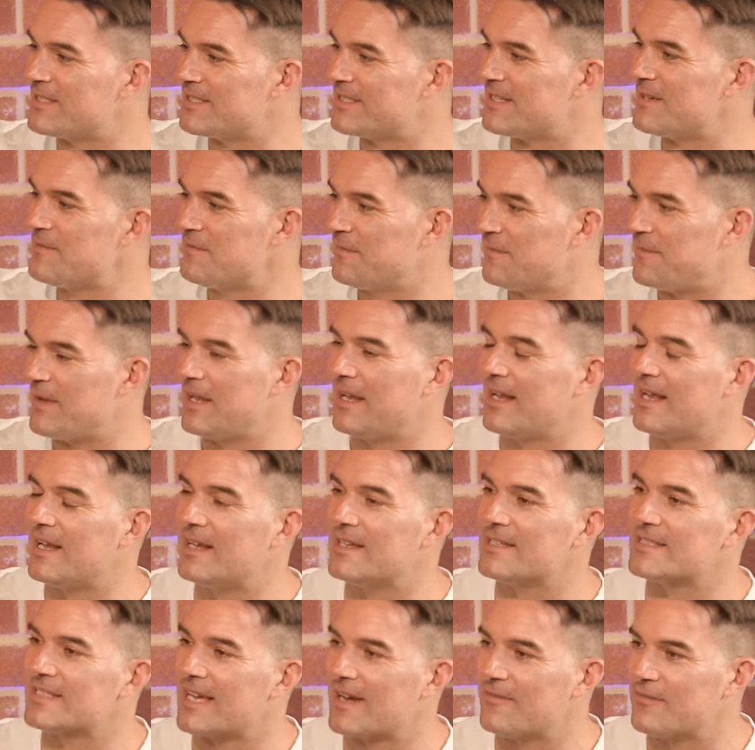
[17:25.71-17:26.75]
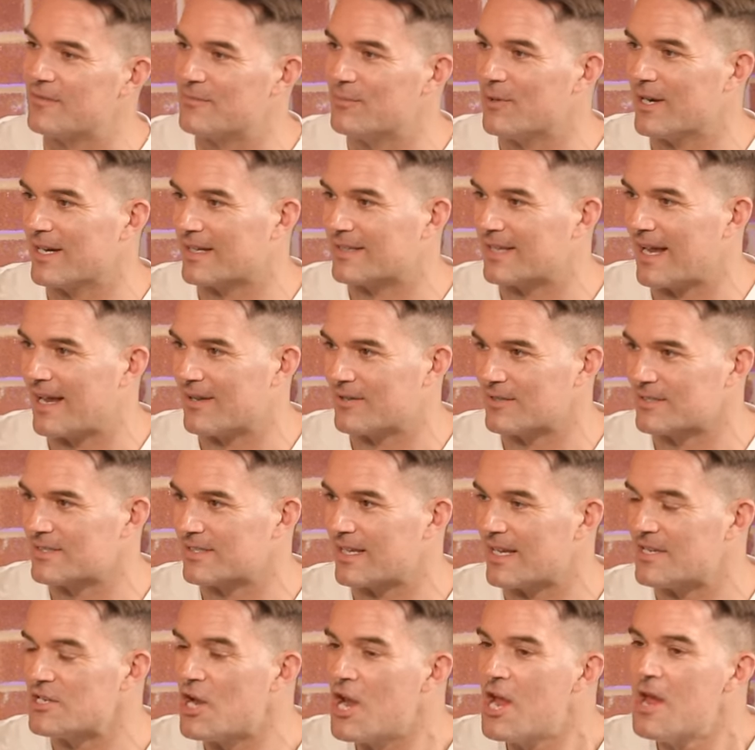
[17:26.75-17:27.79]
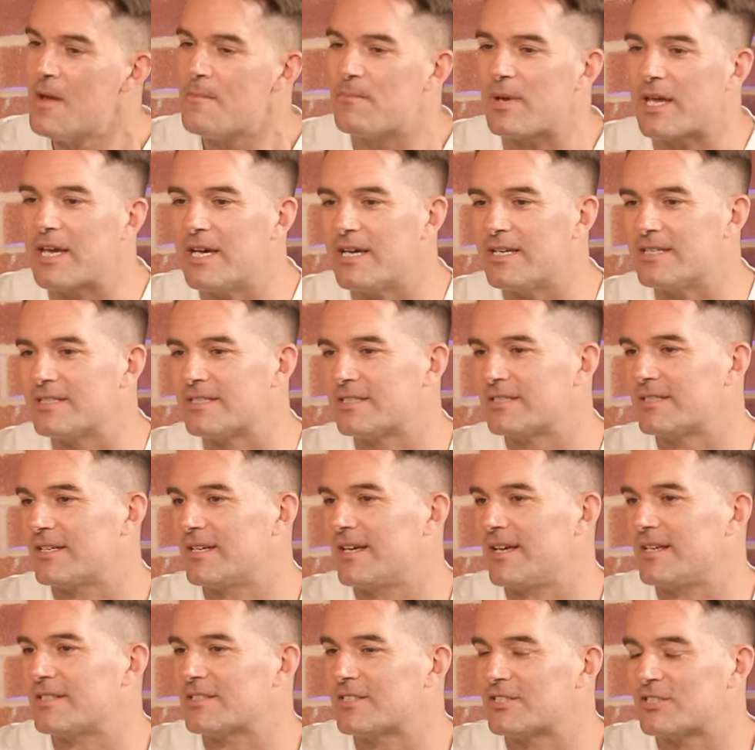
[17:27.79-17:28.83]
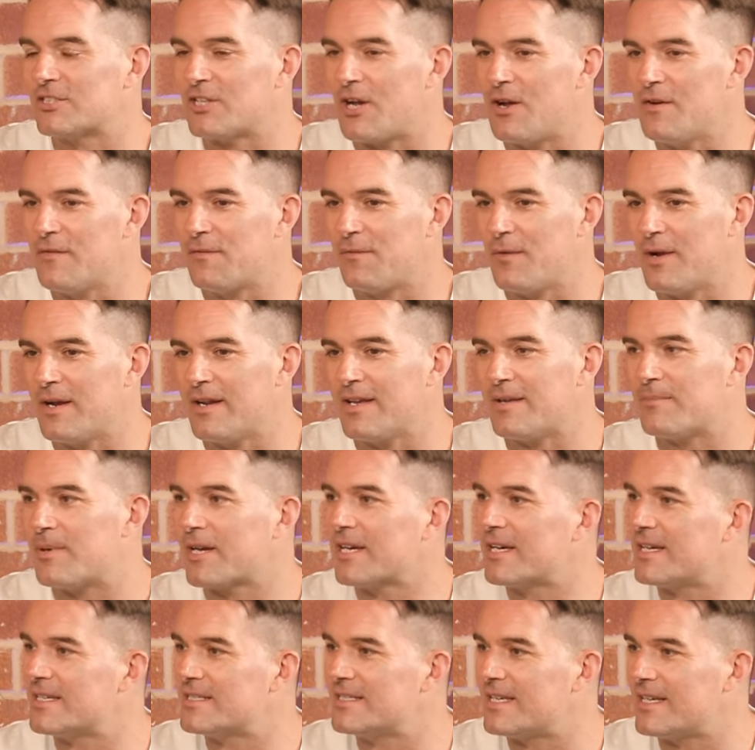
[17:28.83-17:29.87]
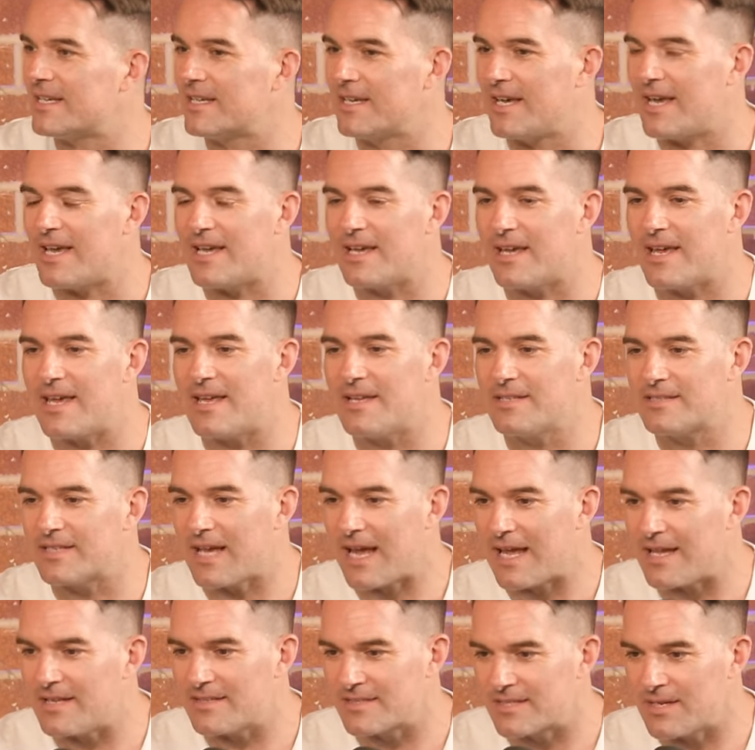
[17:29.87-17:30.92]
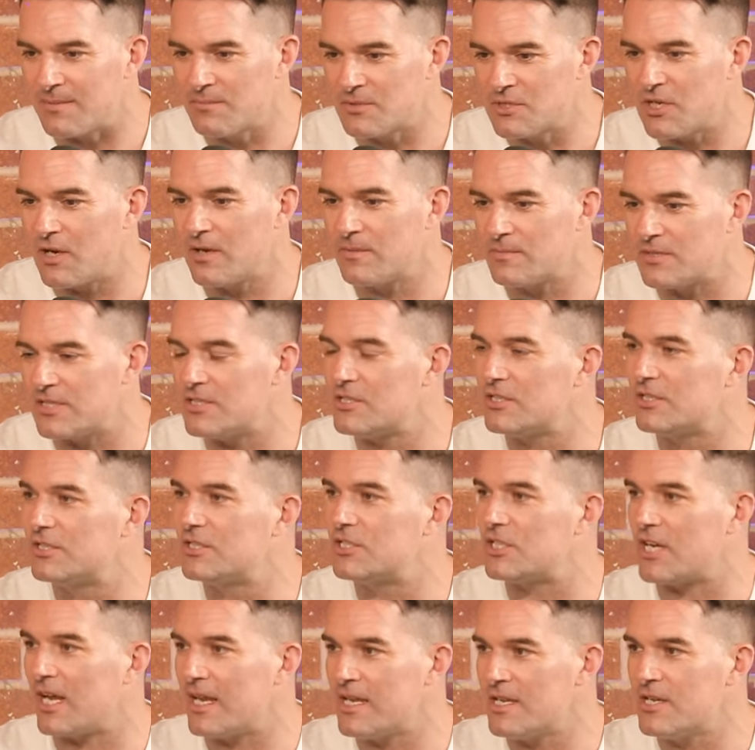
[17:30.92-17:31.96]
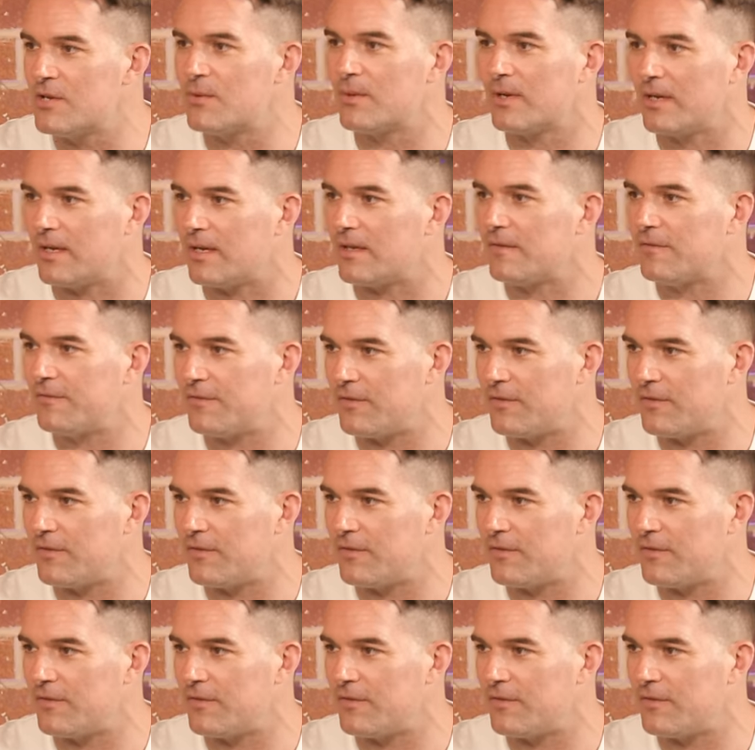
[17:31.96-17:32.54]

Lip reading: you seen Phil Ellis have a breakdown? It's so funny because he's and sometimes he's genuinely